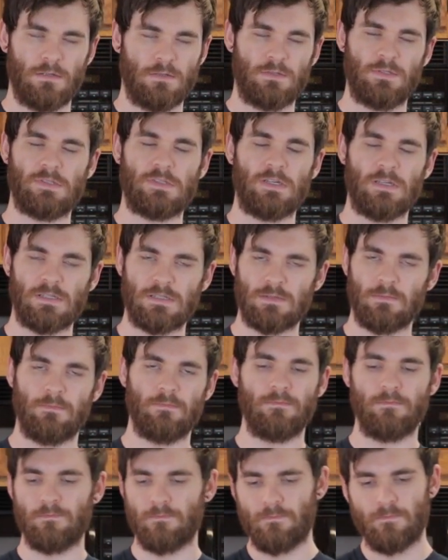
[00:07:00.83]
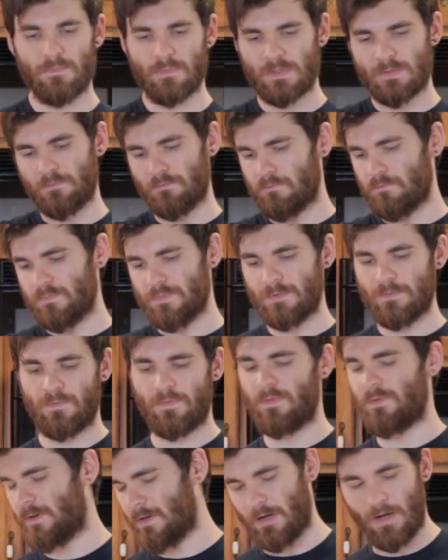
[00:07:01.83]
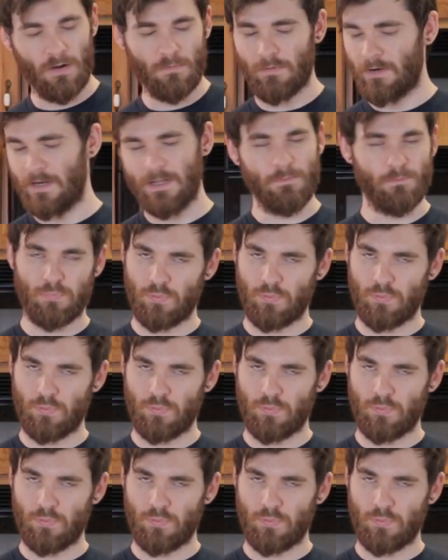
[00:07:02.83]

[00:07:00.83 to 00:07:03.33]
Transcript: just get some already